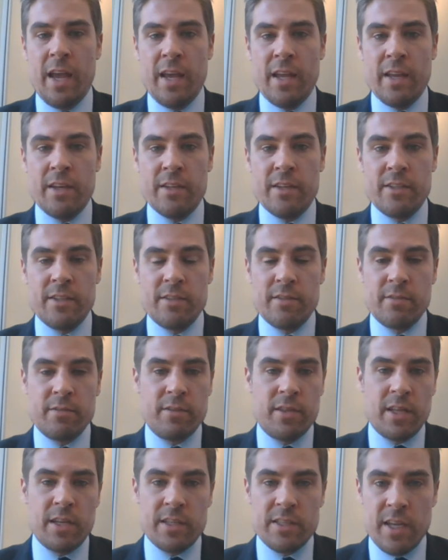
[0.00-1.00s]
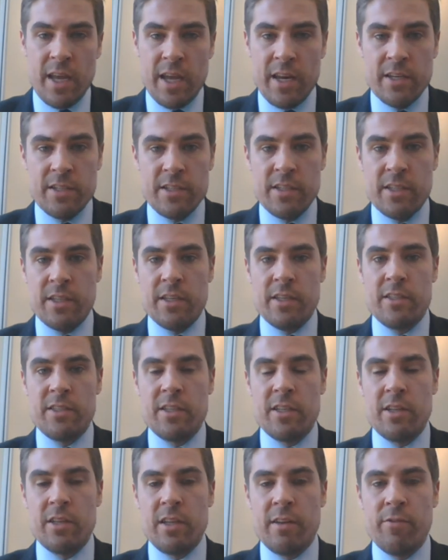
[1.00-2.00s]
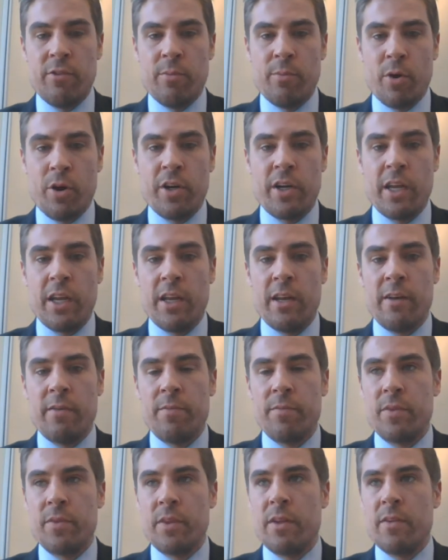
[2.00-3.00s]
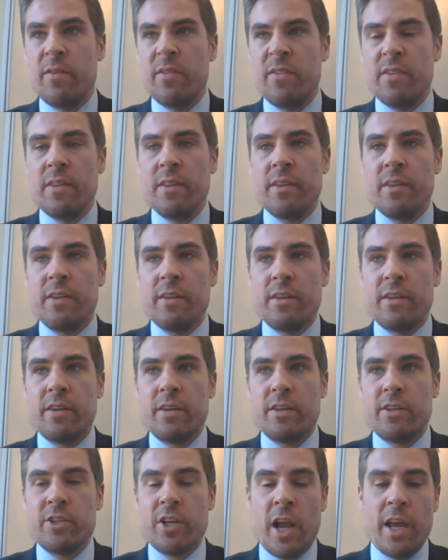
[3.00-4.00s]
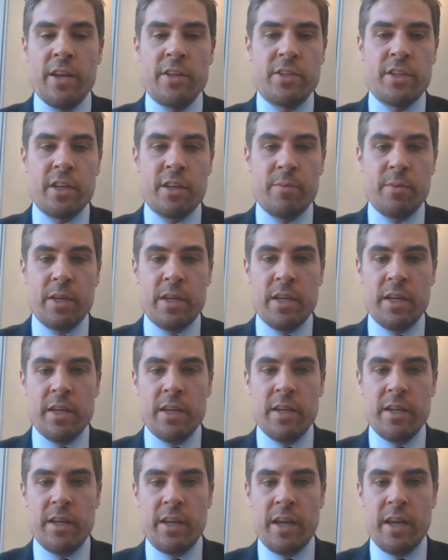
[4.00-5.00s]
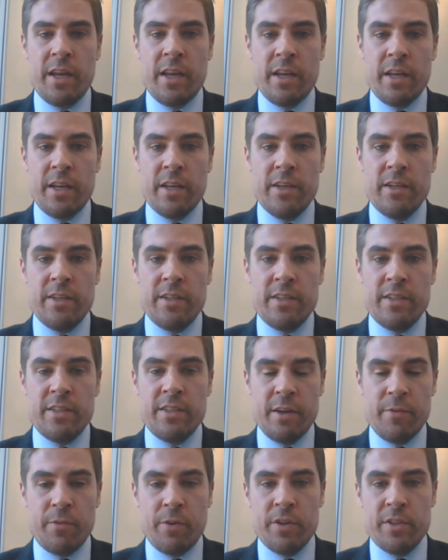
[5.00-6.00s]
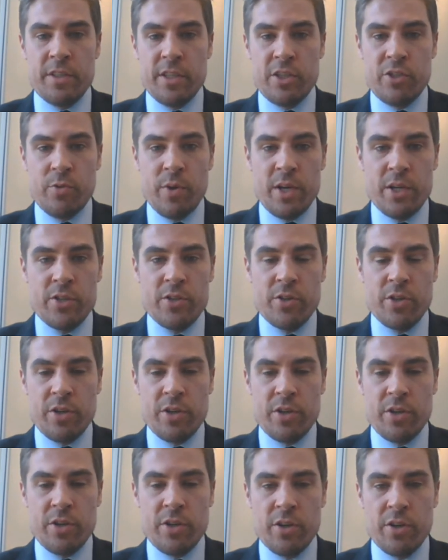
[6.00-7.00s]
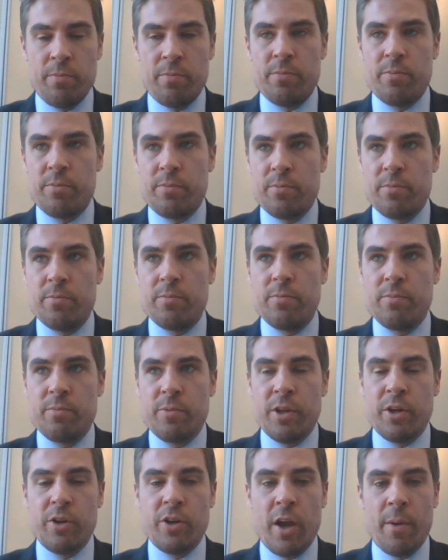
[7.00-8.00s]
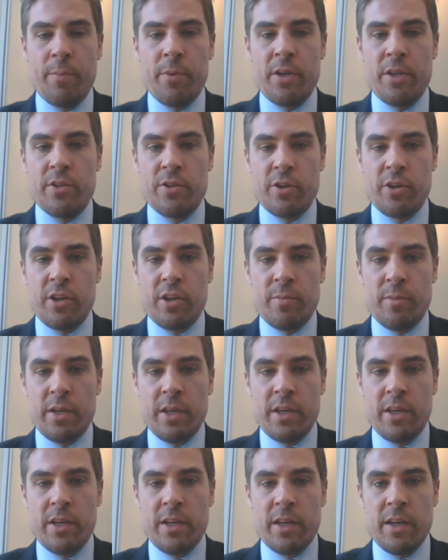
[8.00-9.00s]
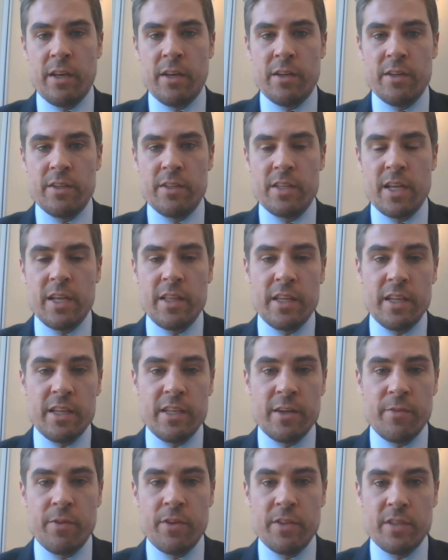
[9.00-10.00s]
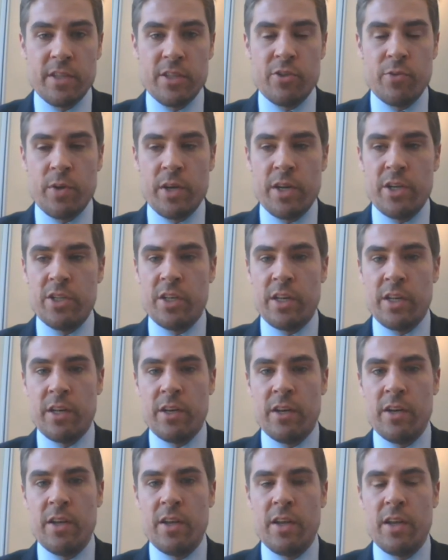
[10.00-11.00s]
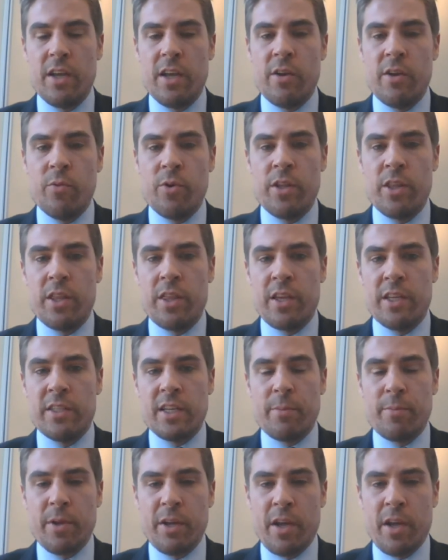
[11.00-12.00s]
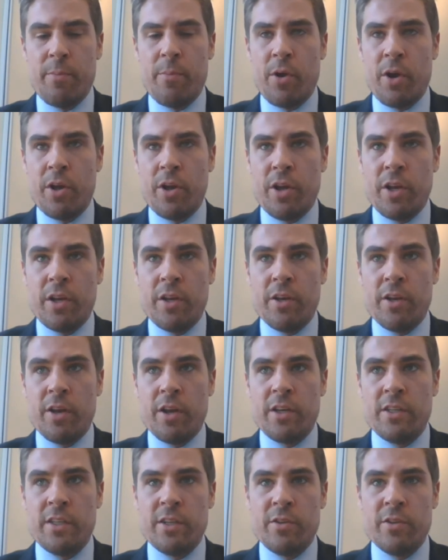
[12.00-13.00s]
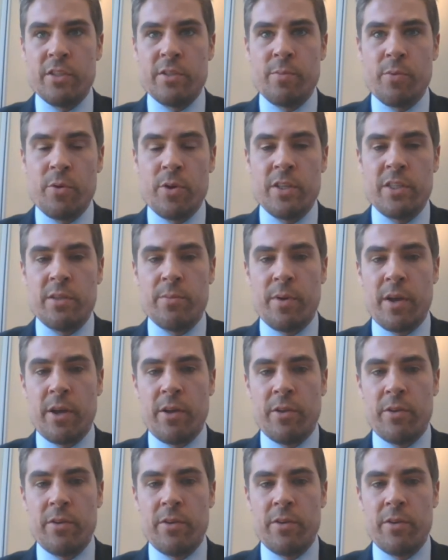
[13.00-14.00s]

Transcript: and they decided to leave the market. China's going to be in a different situation, or their companies are going to be in slightly a different situation. And one of the things I pick up on Dylan's points about